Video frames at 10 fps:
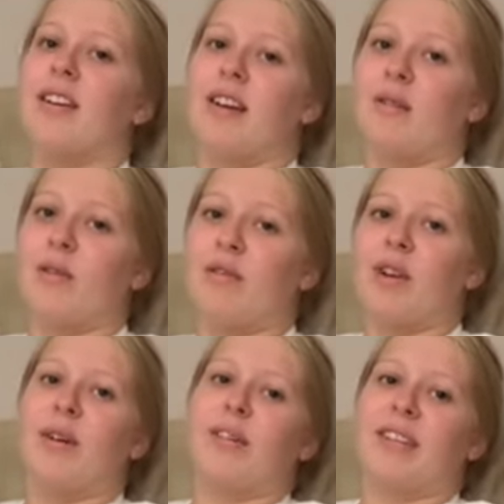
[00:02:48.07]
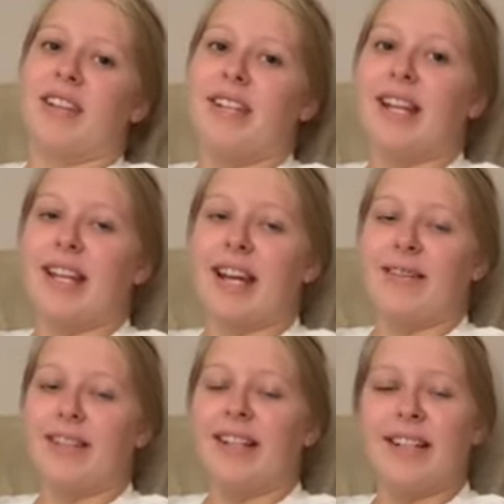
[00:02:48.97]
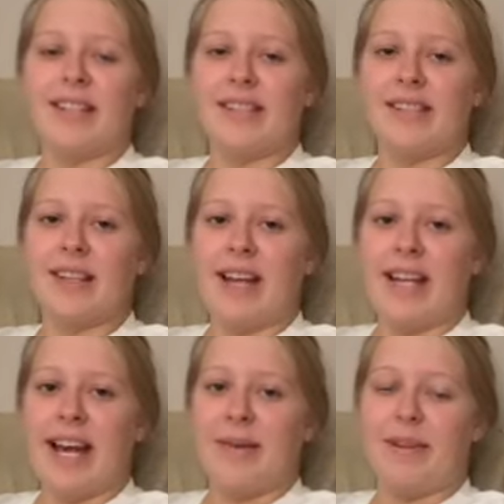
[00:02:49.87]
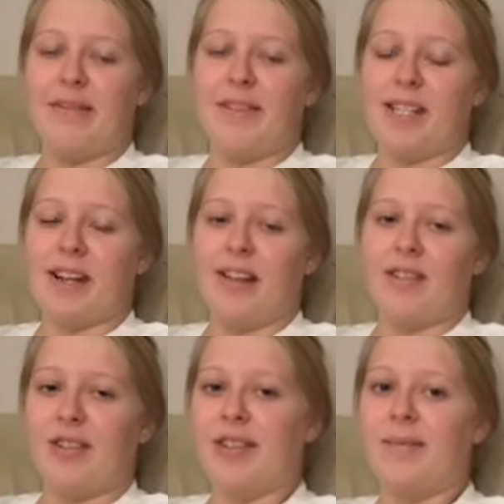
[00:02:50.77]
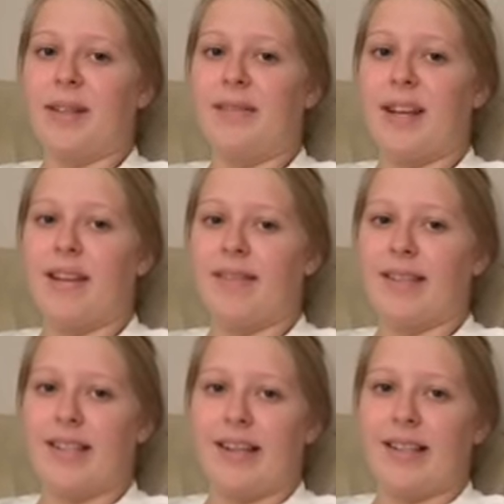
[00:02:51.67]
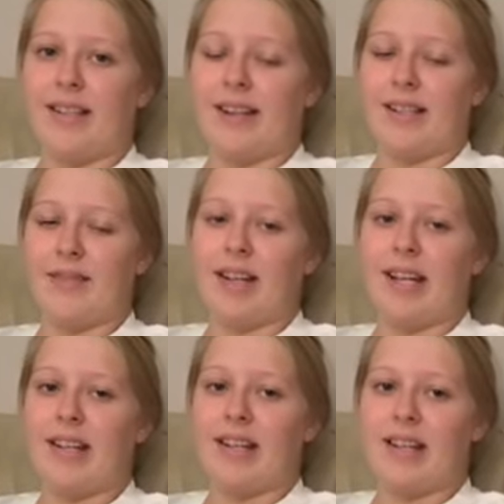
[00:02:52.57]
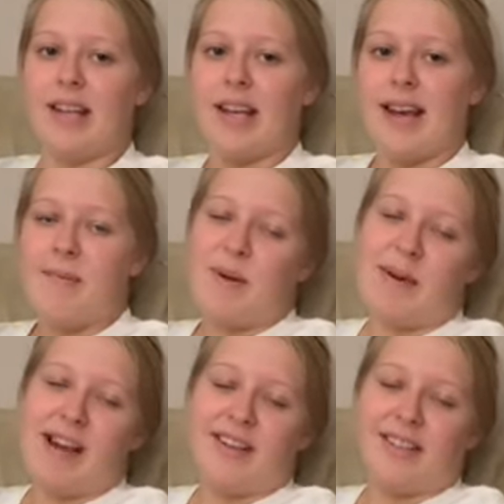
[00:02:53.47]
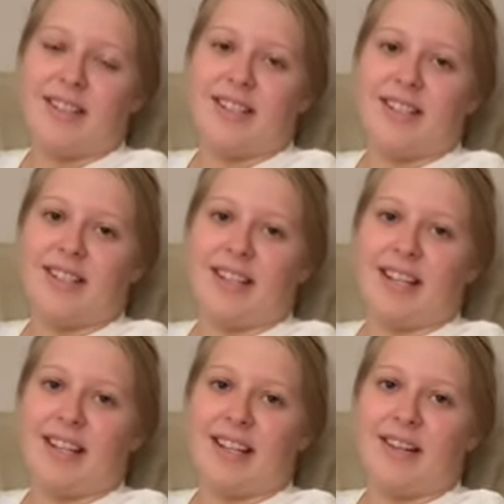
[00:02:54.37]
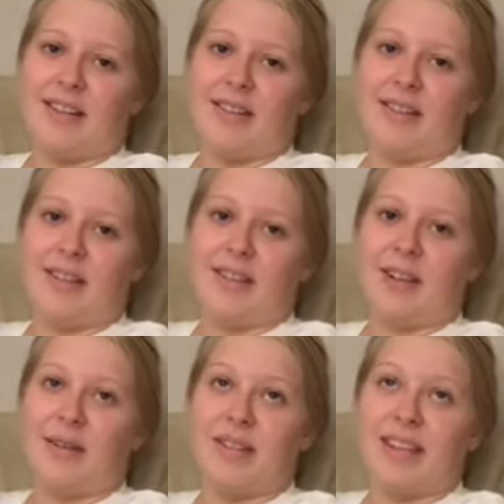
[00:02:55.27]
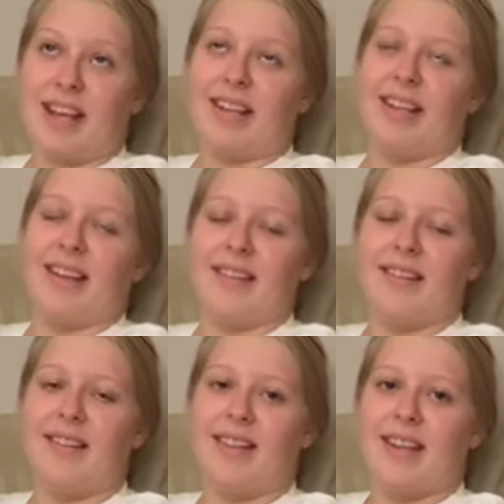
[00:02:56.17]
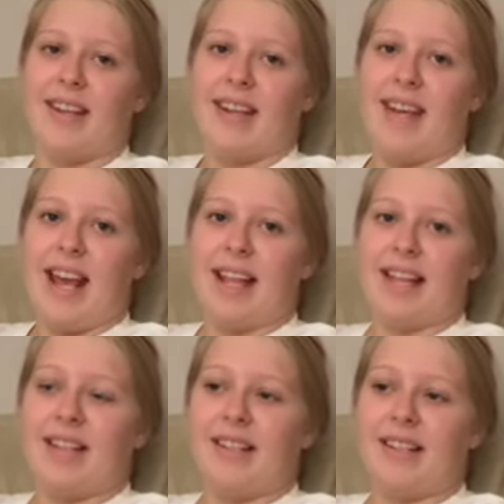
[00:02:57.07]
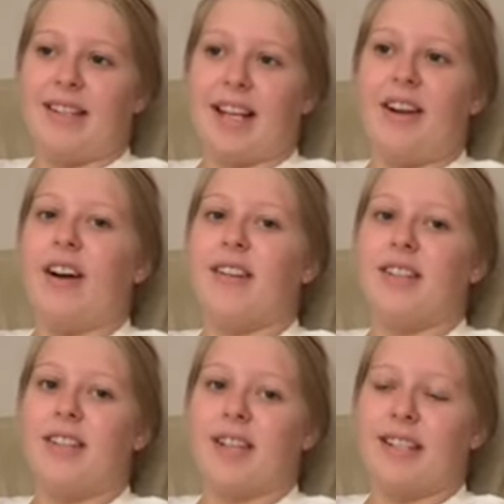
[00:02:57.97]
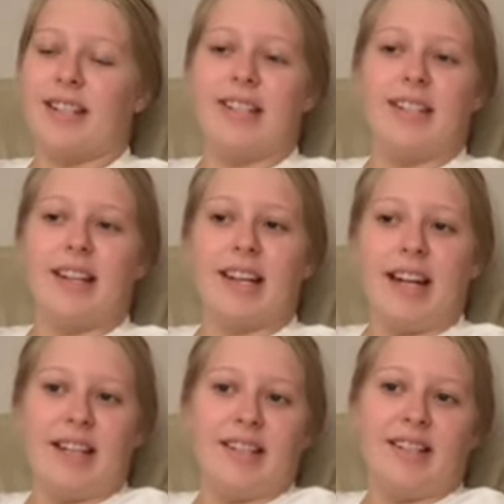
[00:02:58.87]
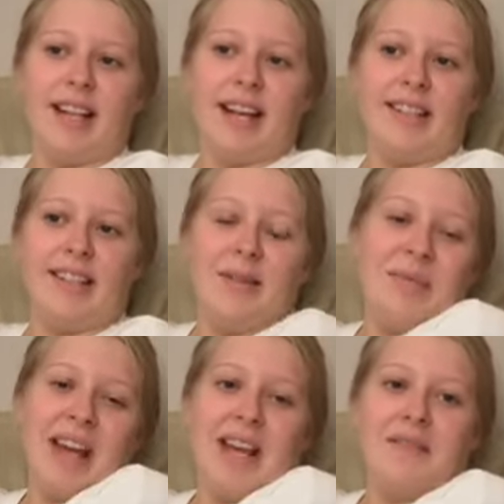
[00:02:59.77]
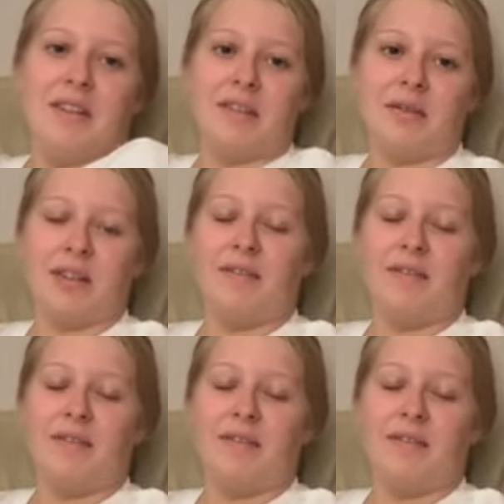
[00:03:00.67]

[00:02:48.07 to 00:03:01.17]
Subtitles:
I would have totally done that one because anatomy mm-hmm. and physiology is my favorite science class I've taken. Okay. But biology is a close second. Mm-hmm. And then psychology is, I think behavior is really